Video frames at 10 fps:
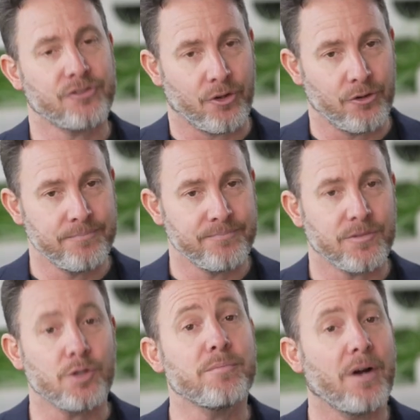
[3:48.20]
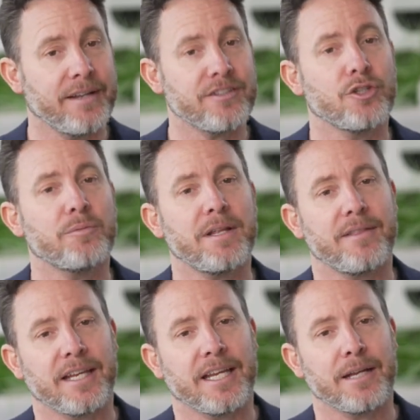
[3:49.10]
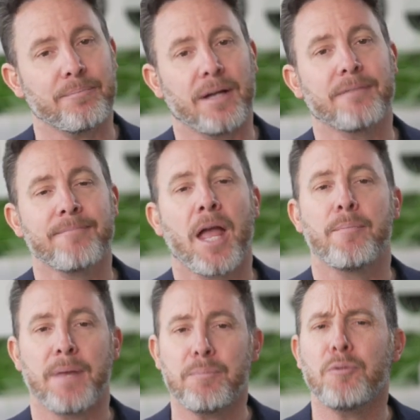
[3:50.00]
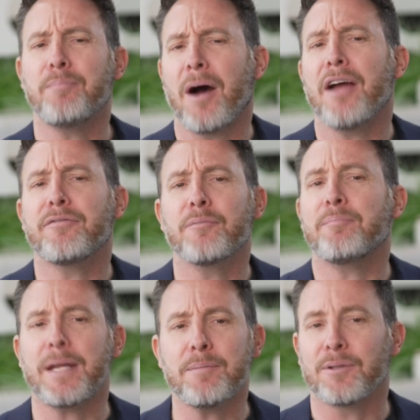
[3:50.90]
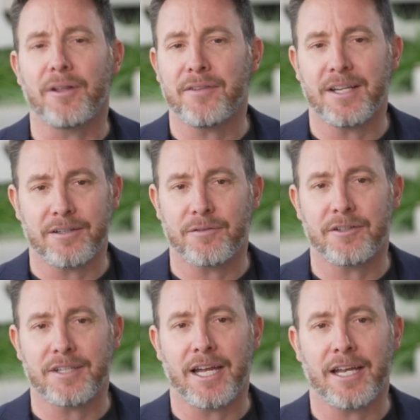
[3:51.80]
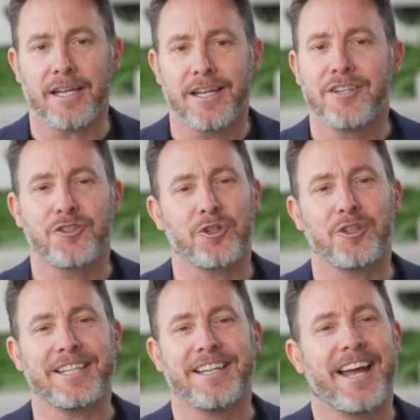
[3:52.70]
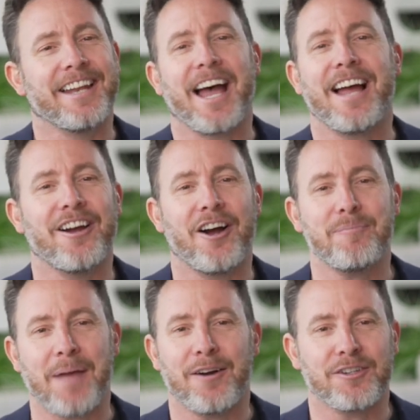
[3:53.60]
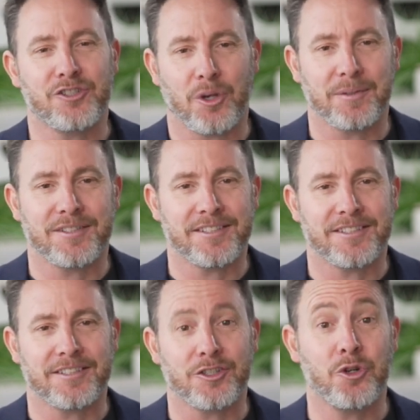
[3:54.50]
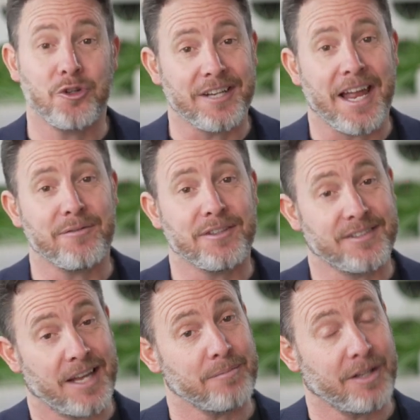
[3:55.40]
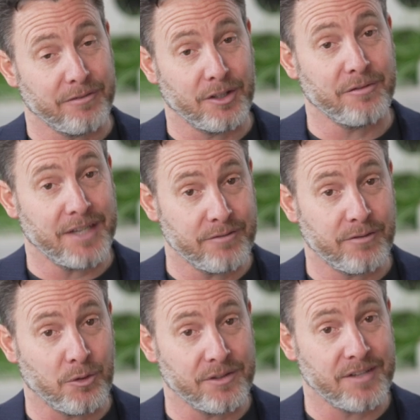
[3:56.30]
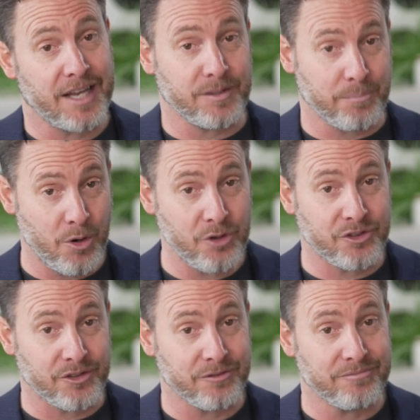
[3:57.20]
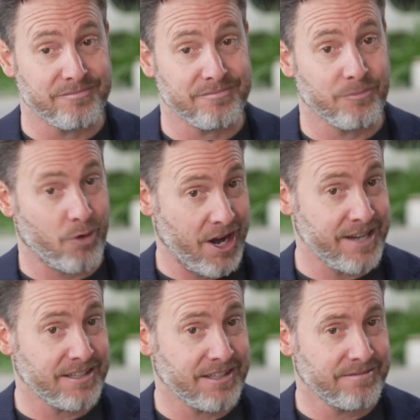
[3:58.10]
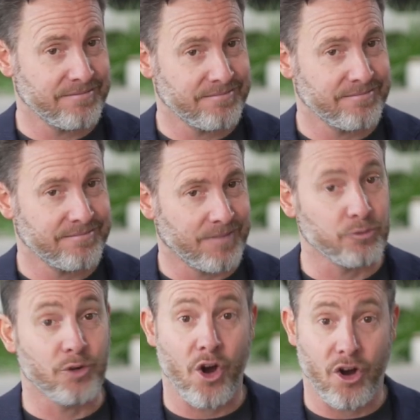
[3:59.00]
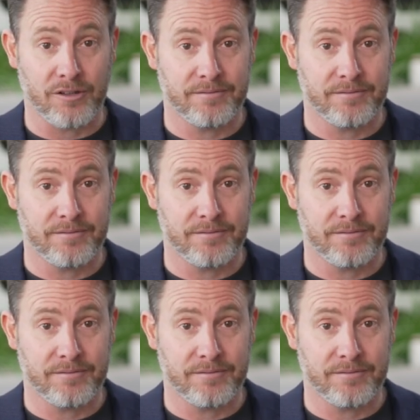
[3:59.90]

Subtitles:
so, you might still be thinking, but people buy from people at the end of the day. Surely an AI-powered shop assistant couldn't have the same level of influence as a person, right? Wrong.